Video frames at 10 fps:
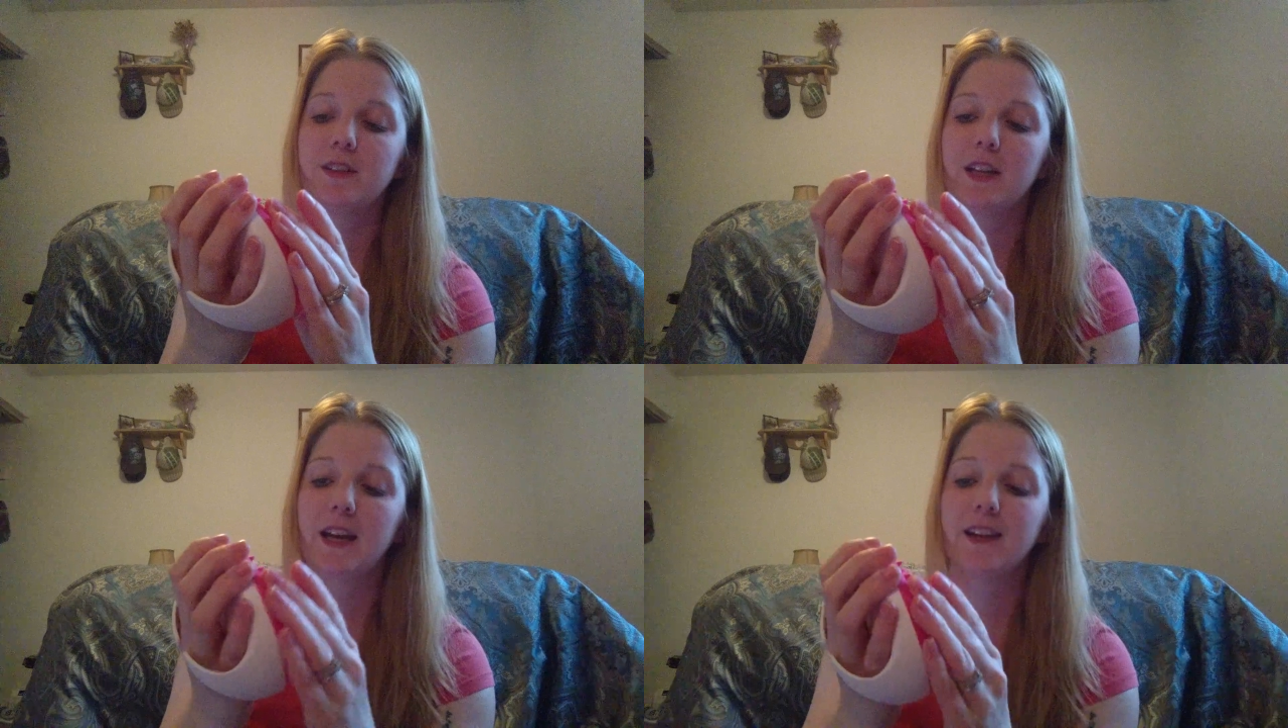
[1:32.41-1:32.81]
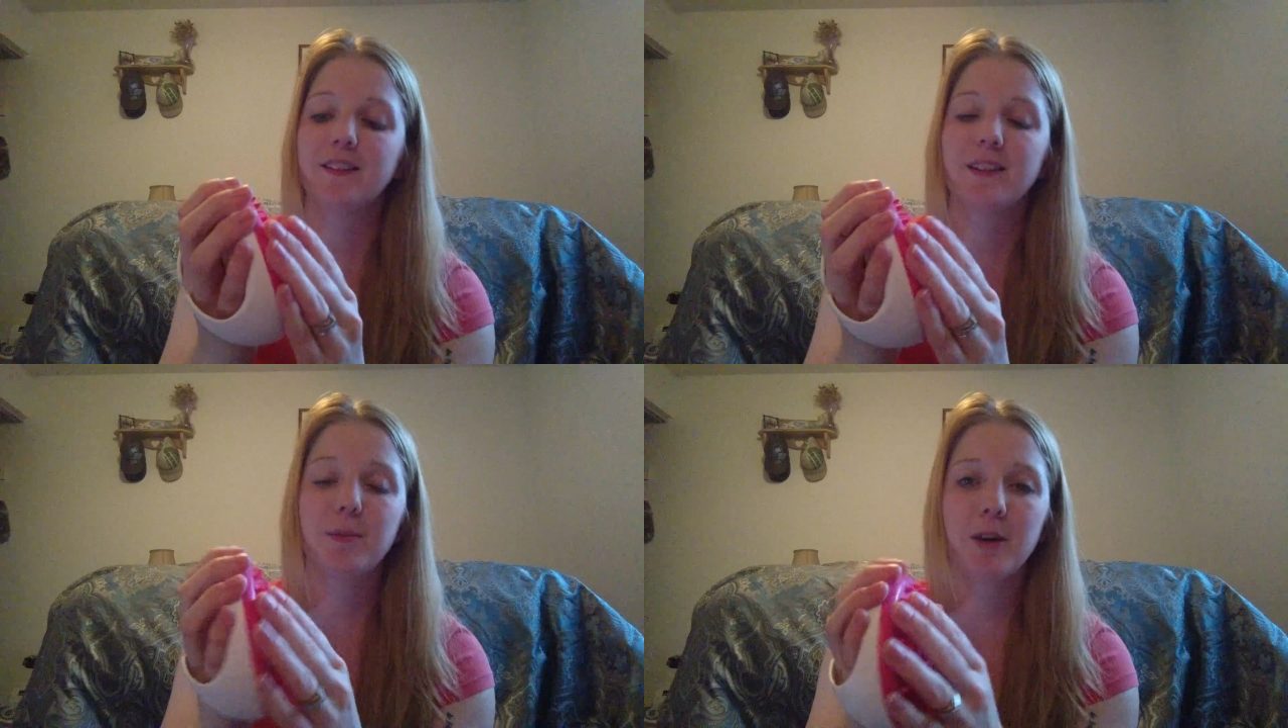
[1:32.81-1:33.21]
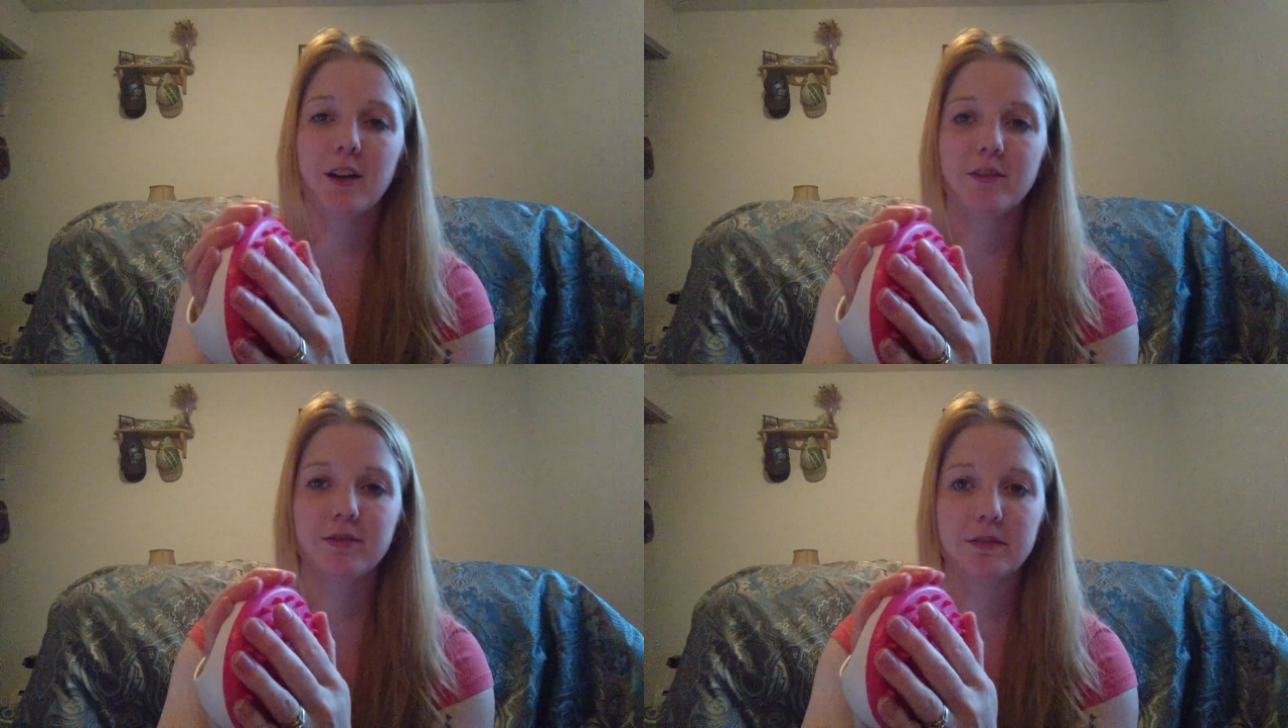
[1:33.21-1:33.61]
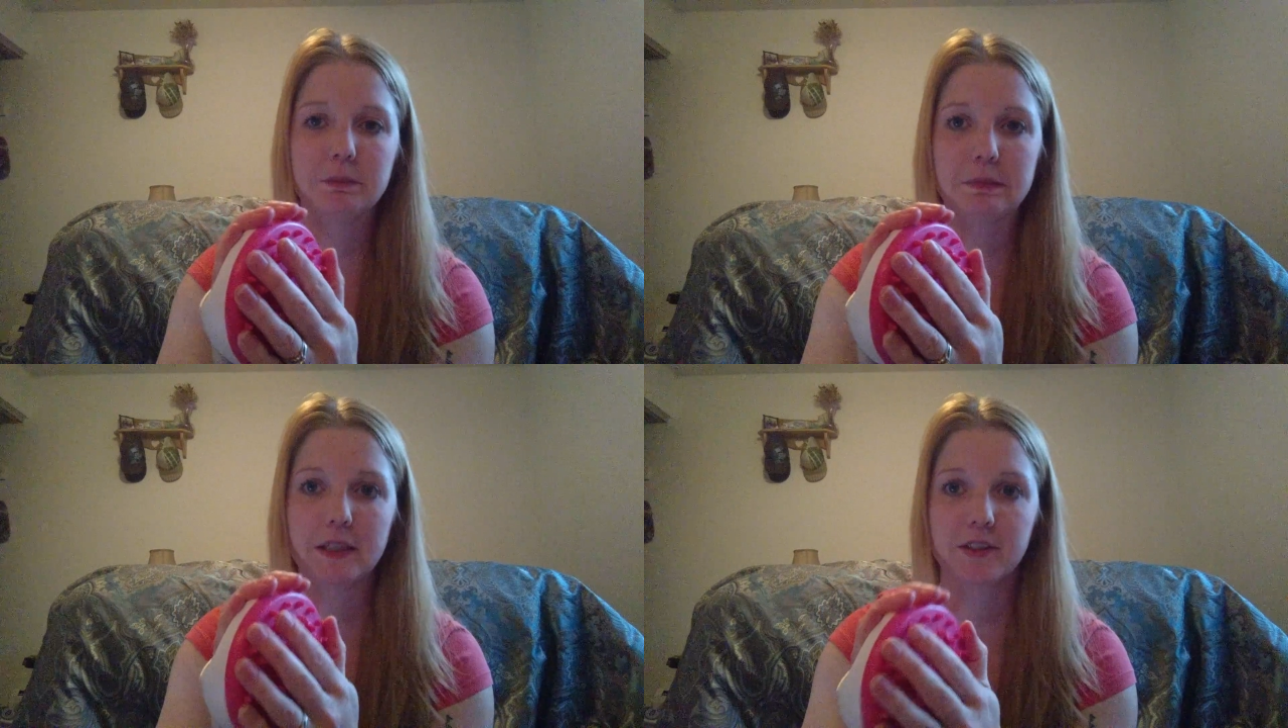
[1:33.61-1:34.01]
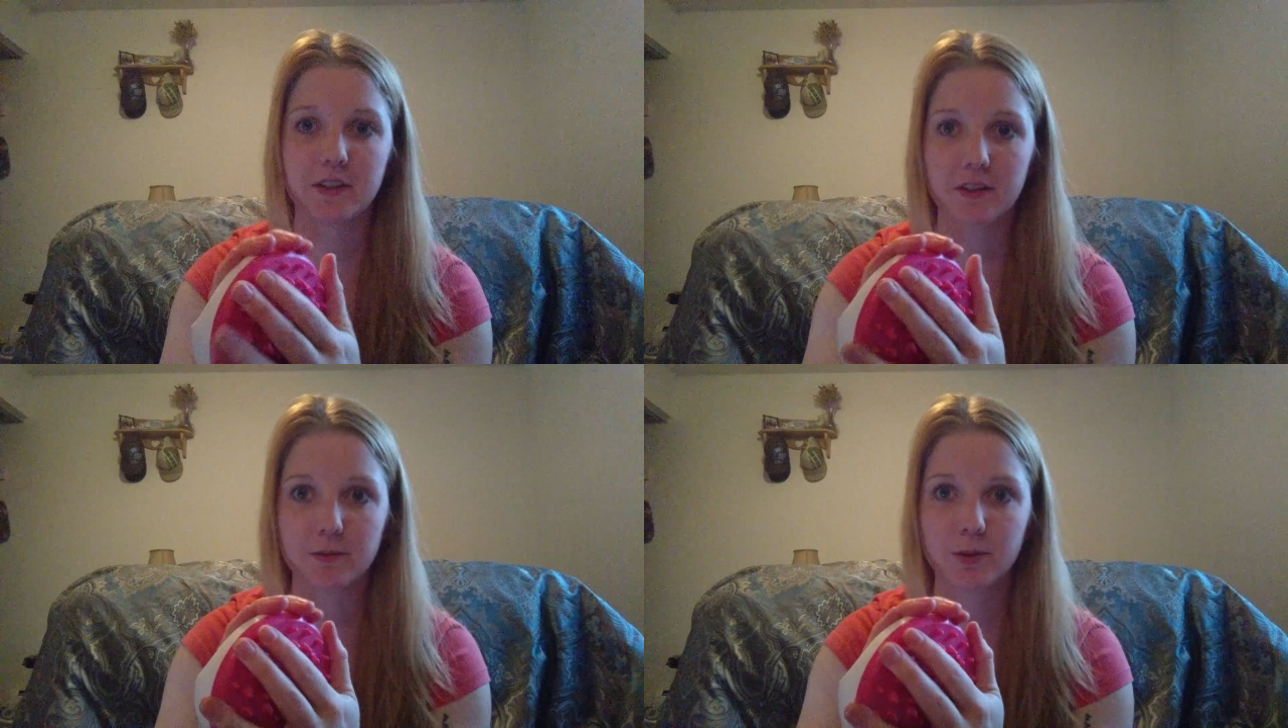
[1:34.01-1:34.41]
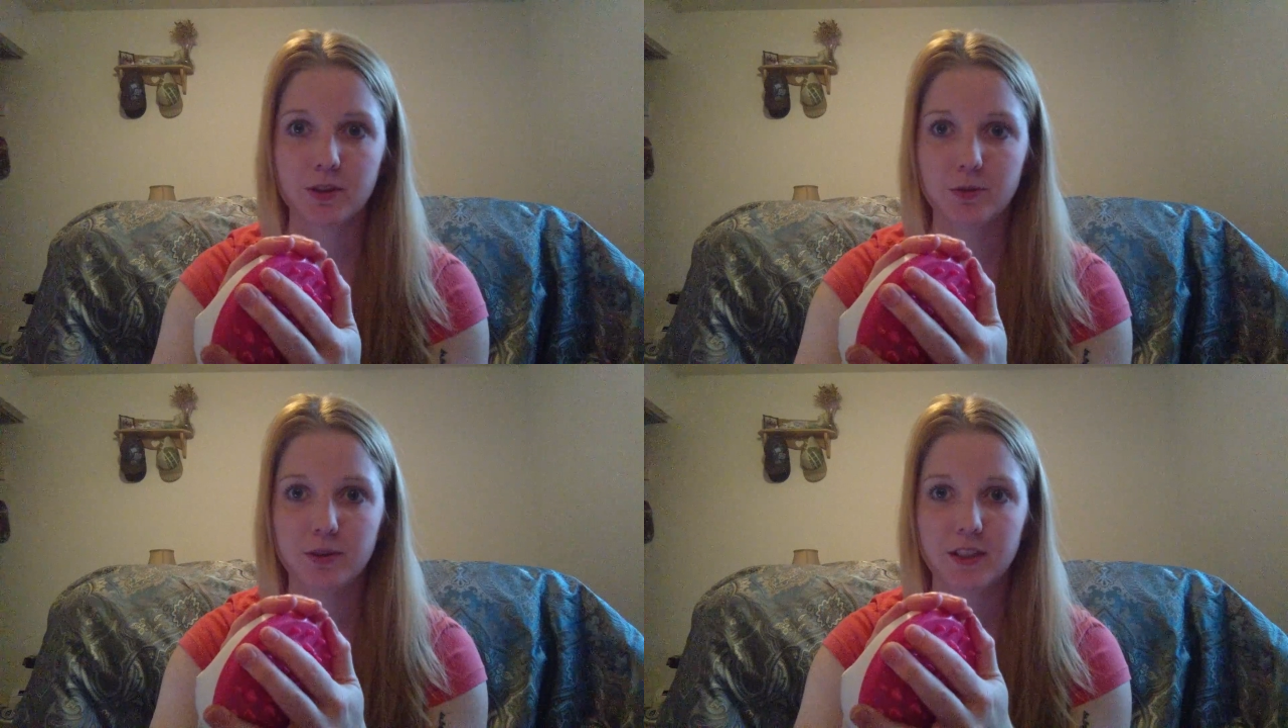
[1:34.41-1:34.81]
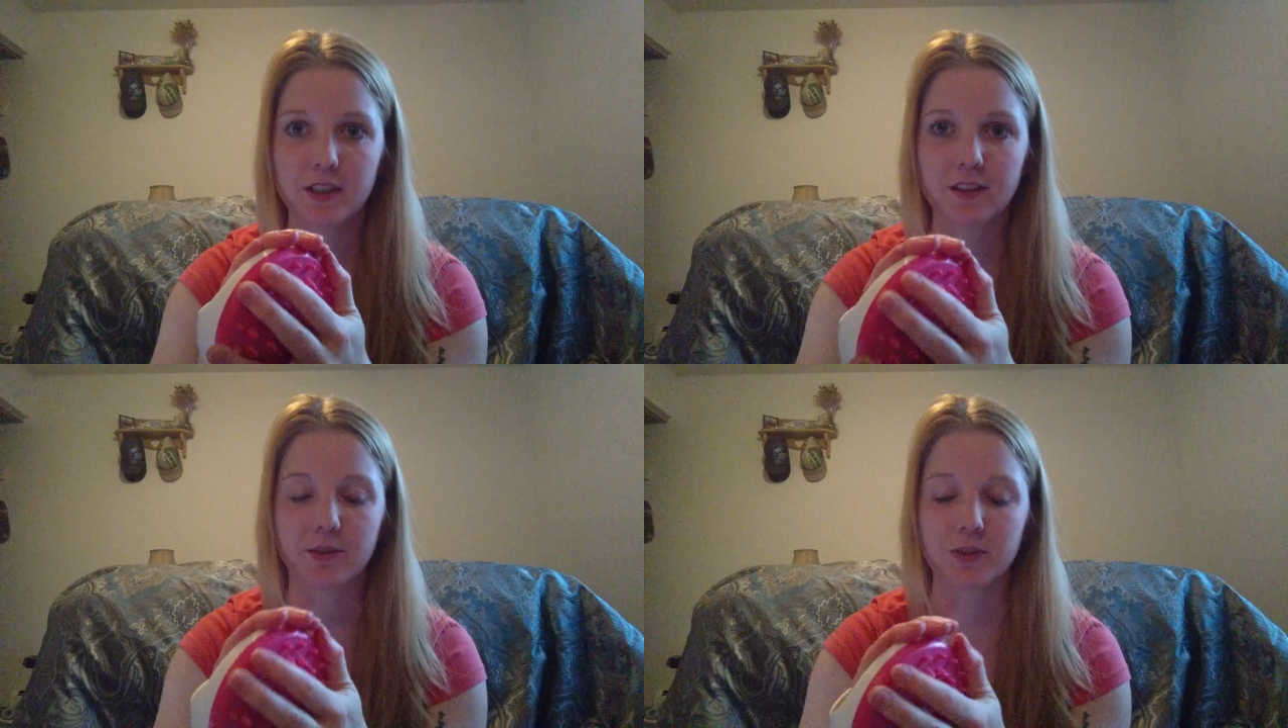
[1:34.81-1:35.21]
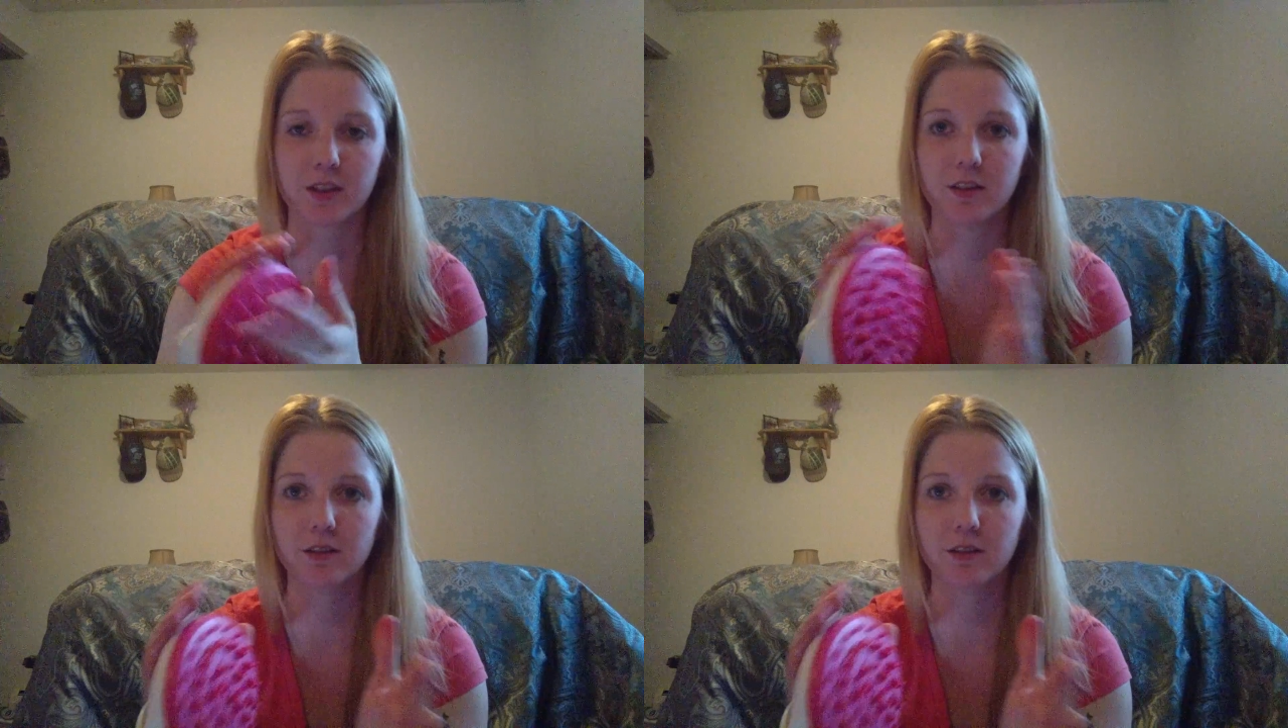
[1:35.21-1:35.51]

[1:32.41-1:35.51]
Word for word: can come off. My son was using it and I was like,